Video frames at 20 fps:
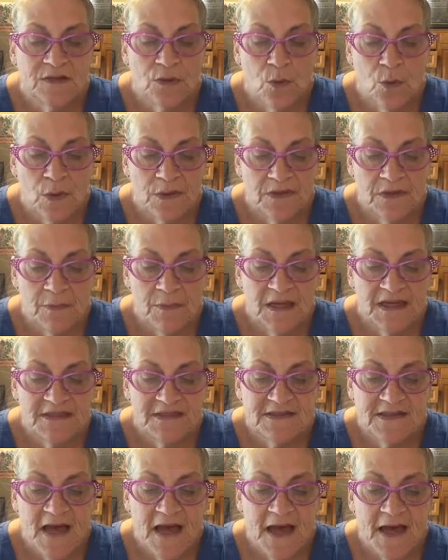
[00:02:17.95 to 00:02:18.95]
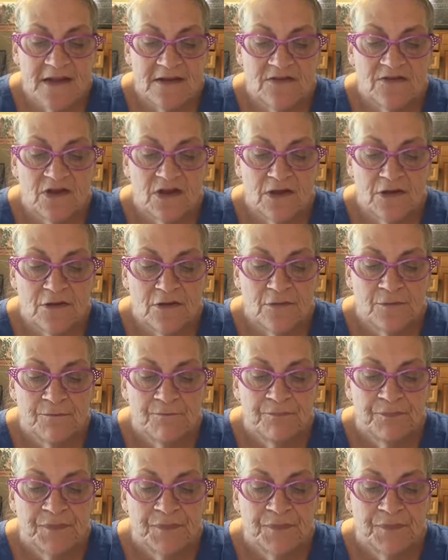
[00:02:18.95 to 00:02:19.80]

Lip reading: going to be sad too.